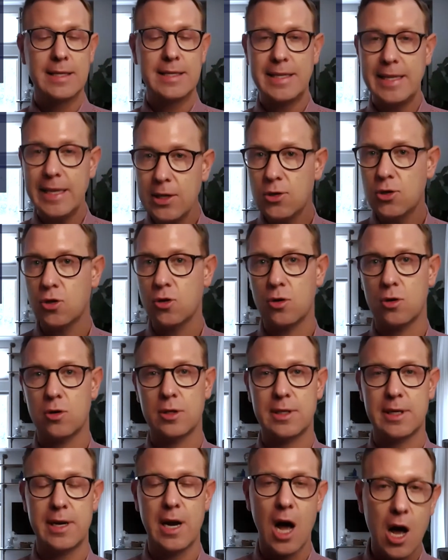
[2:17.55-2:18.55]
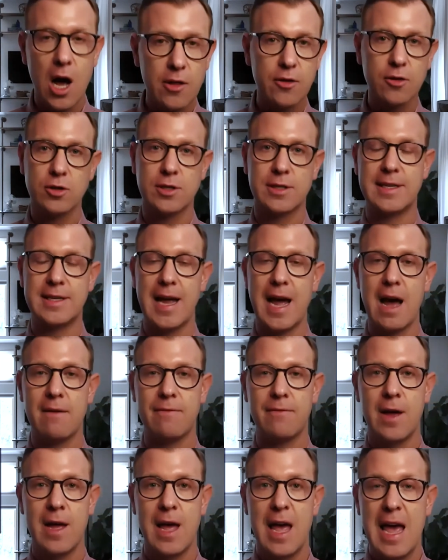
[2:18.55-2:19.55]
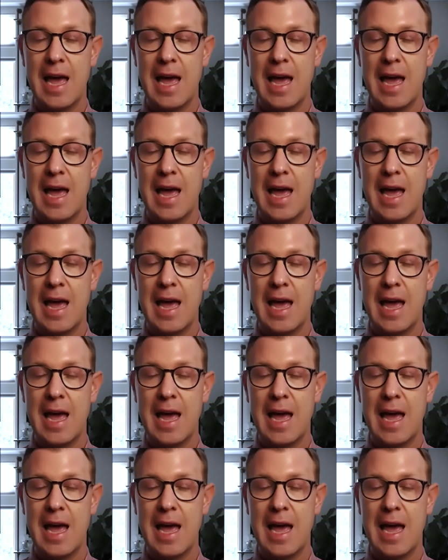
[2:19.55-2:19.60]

teachers and other staff